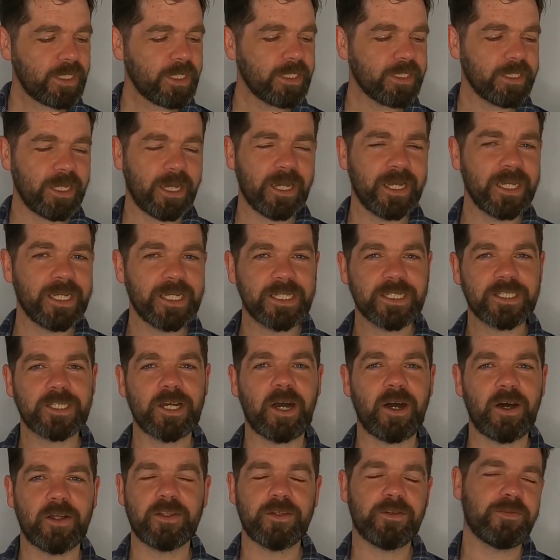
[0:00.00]
There is
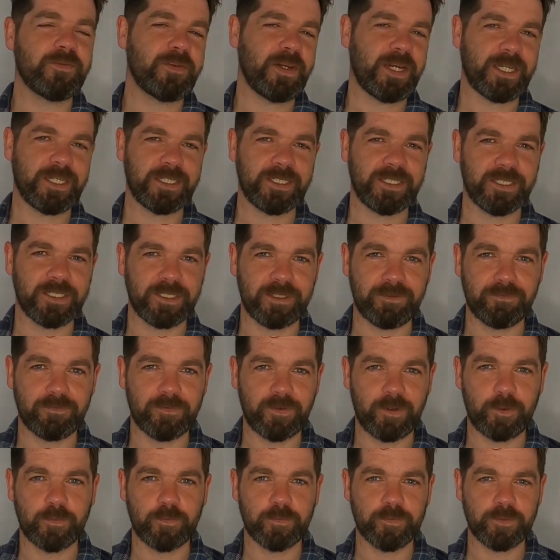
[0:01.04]
other factors
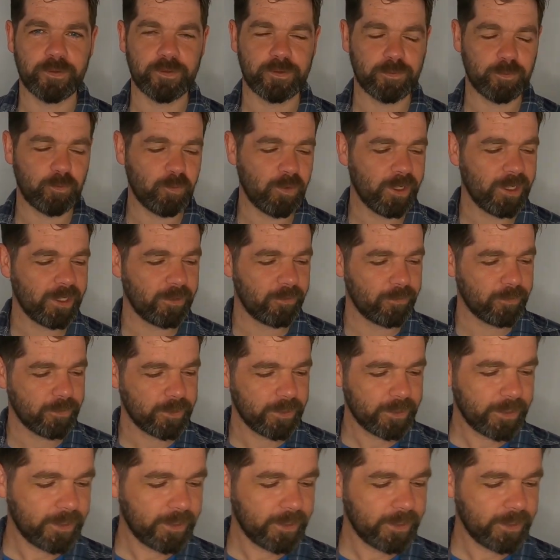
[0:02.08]
involved as well.